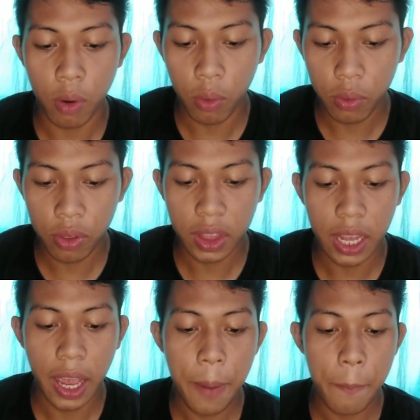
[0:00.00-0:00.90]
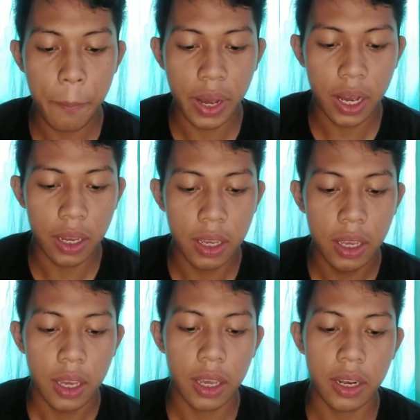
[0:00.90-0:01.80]
both impact
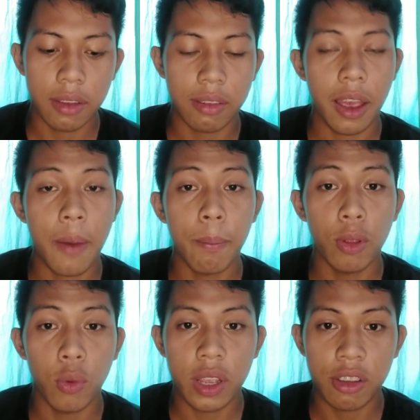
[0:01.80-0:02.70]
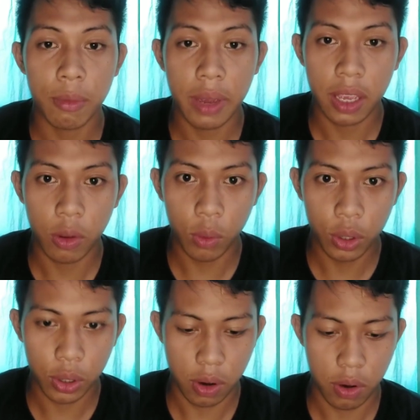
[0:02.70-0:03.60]
and is influenced by
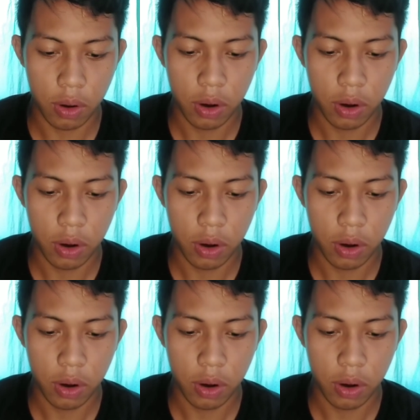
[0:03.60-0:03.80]
culture.